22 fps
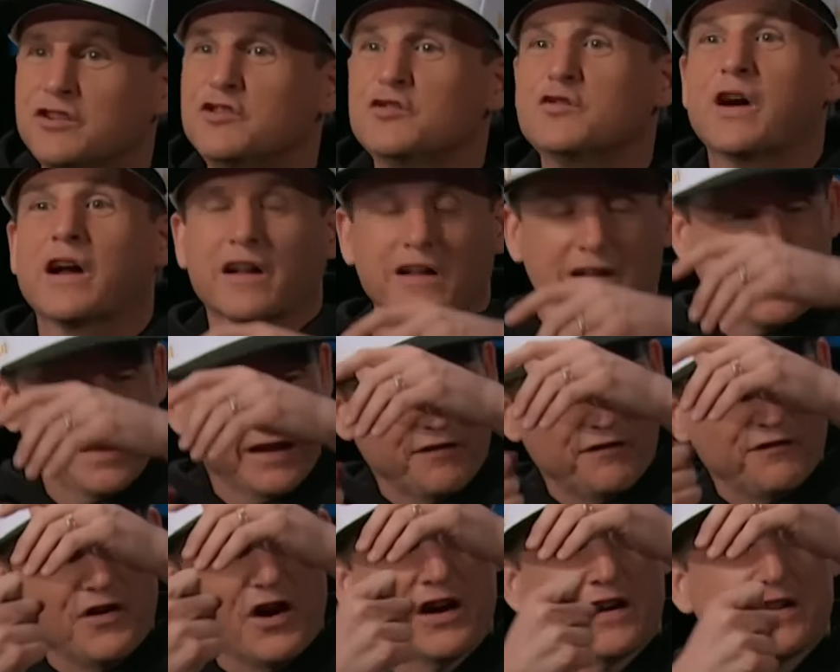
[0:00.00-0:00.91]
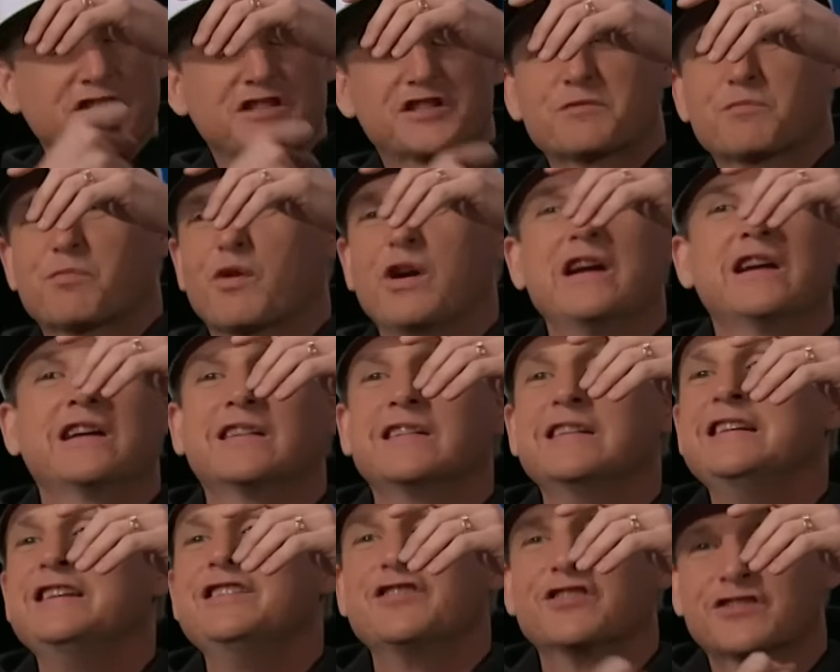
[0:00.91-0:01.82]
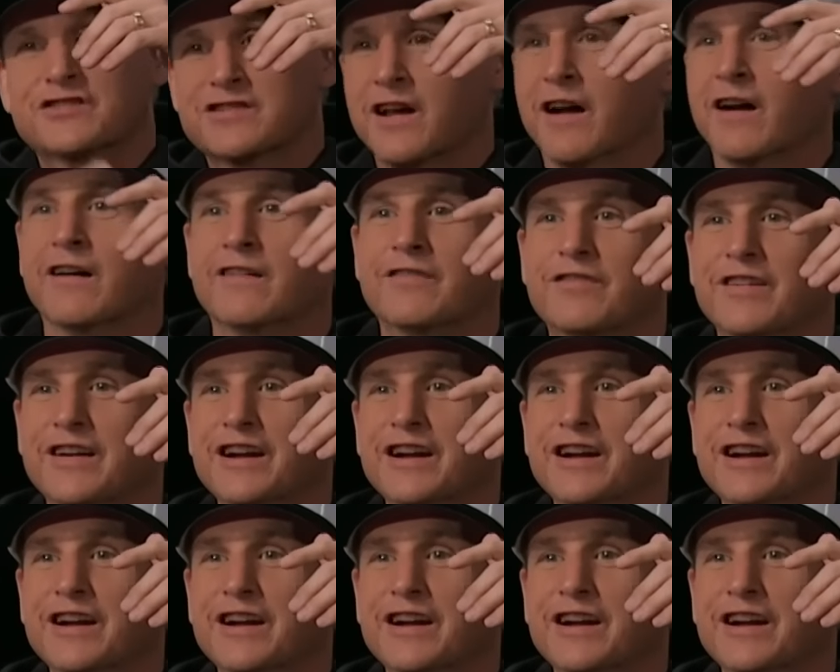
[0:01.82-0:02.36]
You gotta like spray clean yourself.